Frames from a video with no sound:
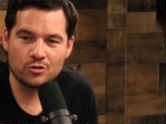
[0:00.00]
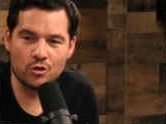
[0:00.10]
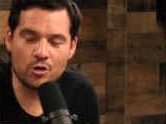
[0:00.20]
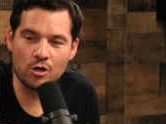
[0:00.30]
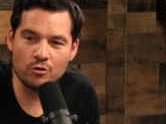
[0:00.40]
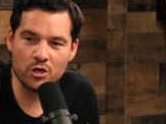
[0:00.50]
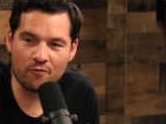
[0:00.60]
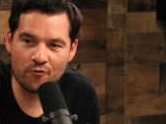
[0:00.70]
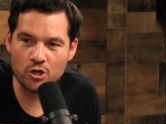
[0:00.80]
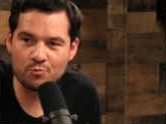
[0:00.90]
So you closed your
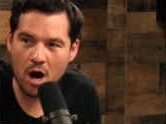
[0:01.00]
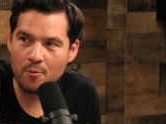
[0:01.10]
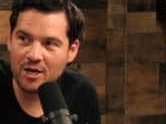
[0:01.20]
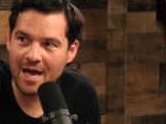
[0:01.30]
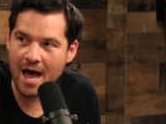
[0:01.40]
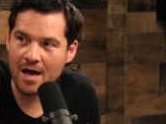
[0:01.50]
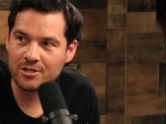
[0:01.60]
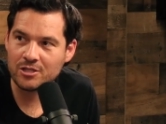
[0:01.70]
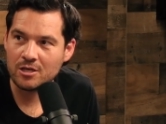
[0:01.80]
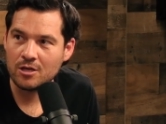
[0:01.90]
first property
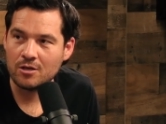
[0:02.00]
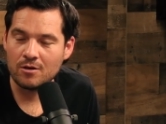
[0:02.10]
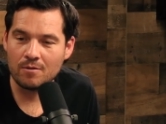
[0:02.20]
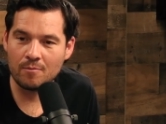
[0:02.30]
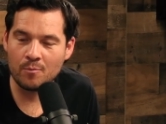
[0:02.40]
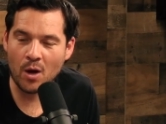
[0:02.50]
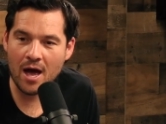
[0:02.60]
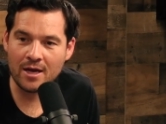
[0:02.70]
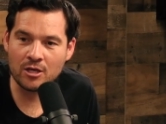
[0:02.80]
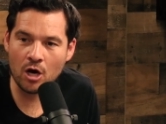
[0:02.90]
cash. Mm-hmm.
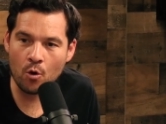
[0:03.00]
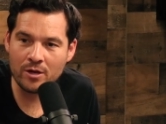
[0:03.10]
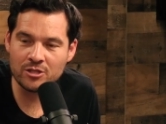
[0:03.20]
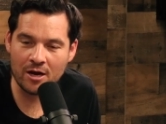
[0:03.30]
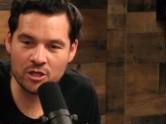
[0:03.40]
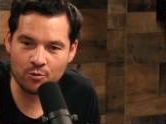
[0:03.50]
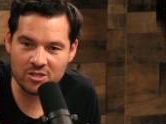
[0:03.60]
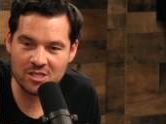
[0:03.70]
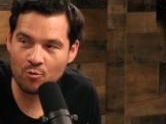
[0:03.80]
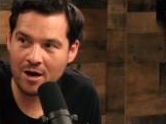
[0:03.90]
By going to, I just want
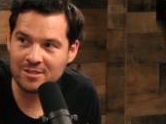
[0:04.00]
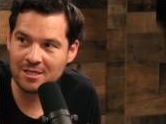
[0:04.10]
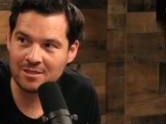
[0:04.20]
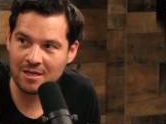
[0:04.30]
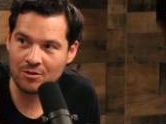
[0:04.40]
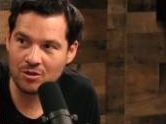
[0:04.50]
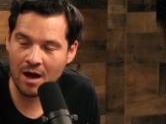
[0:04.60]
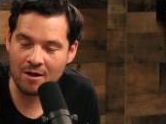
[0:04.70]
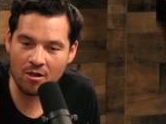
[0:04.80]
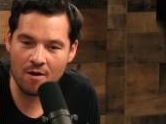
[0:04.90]
to summarize this because I
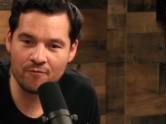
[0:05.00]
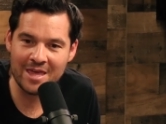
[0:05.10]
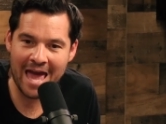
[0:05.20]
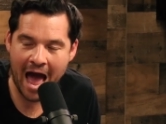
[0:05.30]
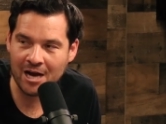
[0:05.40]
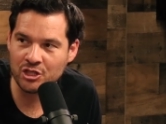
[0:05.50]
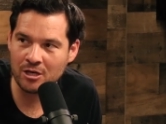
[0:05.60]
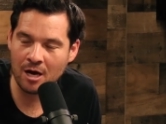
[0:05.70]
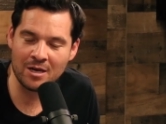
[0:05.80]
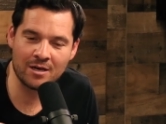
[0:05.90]
I love the
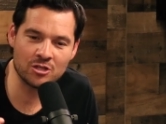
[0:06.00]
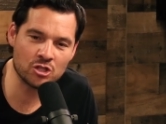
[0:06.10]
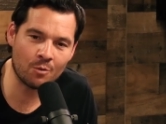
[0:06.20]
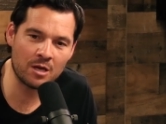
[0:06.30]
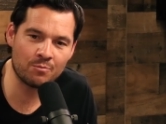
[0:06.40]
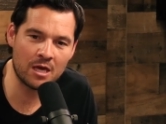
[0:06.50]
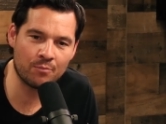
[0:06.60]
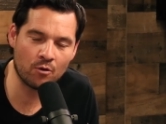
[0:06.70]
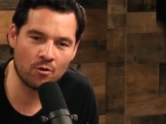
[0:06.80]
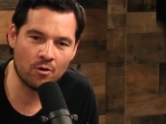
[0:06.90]
action. I mean, because so many
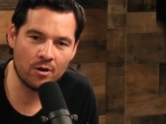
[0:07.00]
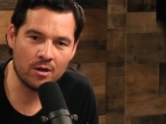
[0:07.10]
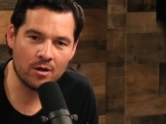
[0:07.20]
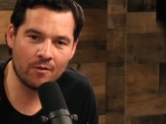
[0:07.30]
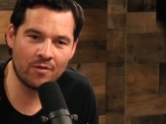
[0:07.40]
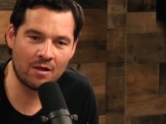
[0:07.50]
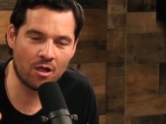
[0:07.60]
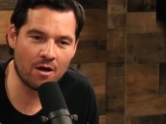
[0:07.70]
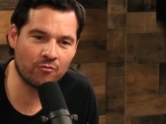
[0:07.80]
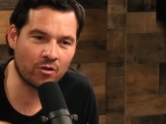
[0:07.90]
people, they
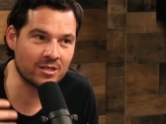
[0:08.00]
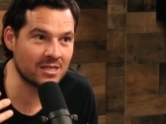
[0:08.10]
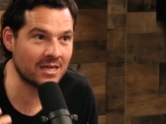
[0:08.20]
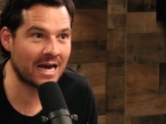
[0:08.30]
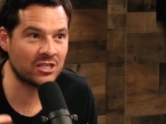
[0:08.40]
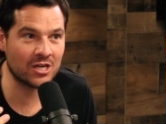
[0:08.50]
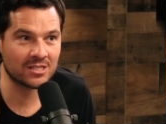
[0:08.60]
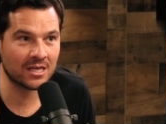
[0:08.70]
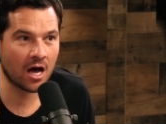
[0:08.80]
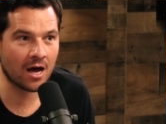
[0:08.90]
love listening,
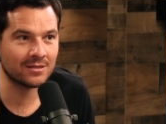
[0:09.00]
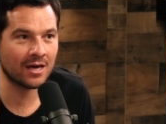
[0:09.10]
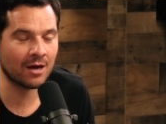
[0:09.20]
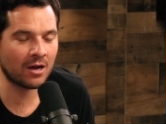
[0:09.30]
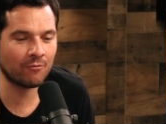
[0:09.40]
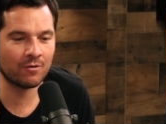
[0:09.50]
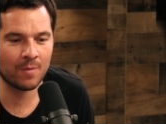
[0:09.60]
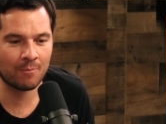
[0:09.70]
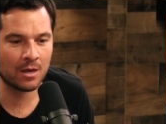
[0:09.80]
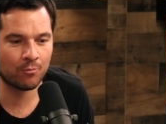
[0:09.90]
digesting content. I mean, I, we've
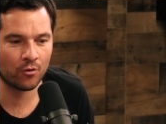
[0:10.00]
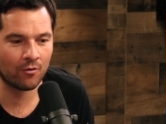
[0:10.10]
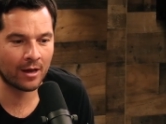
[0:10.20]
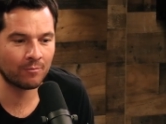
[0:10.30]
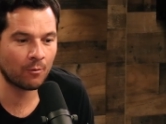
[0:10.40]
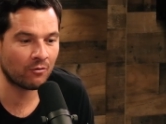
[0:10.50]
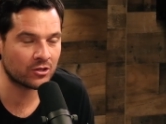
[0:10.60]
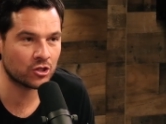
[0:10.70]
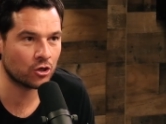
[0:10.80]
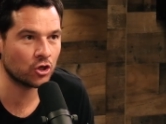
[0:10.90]
met people that are like, man, we've
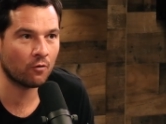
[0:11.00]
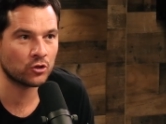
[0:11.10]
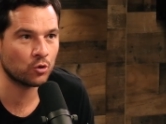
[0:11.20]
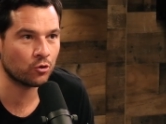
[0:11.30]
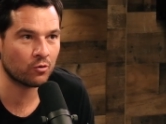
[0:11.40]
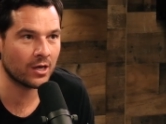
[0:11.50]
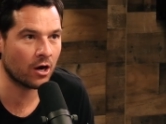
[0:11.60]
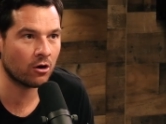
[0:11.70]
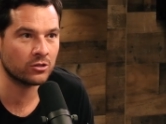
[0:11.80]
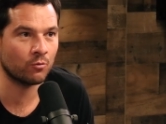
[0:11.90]
listened to your show for two or three
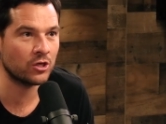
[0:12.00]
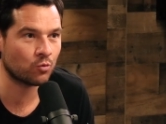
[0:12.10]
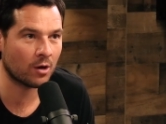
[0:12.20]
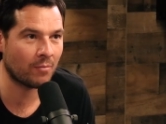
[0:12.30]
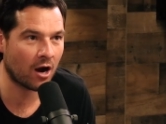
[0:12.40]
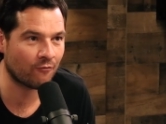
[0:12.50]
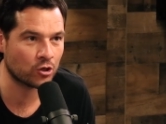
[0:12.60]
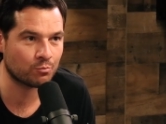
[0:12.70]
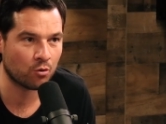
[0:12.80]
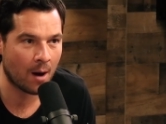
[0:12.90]
years and we just want to buy our
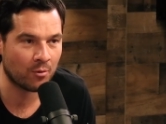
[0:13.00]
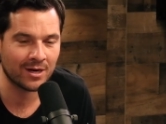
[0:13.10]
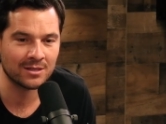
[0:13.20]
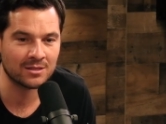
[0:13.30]
first property. And